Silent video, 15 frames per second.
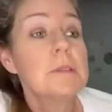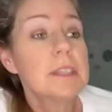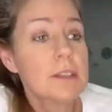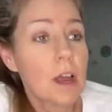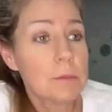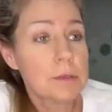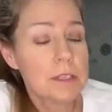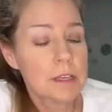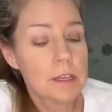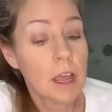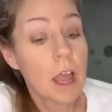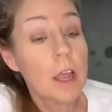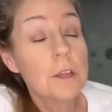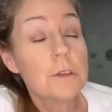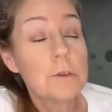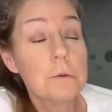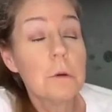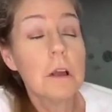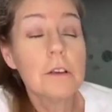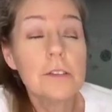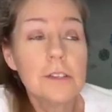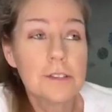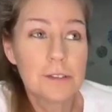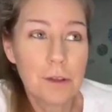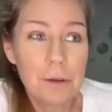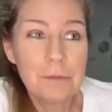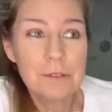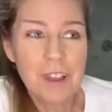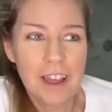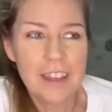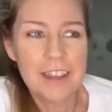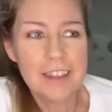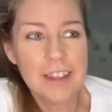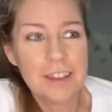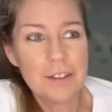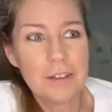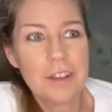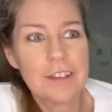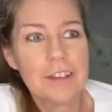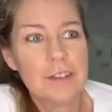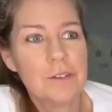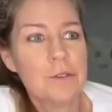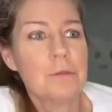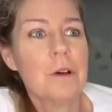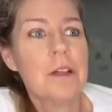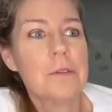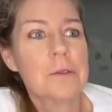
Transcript: Miss Thomason, you are so lucky that you get to do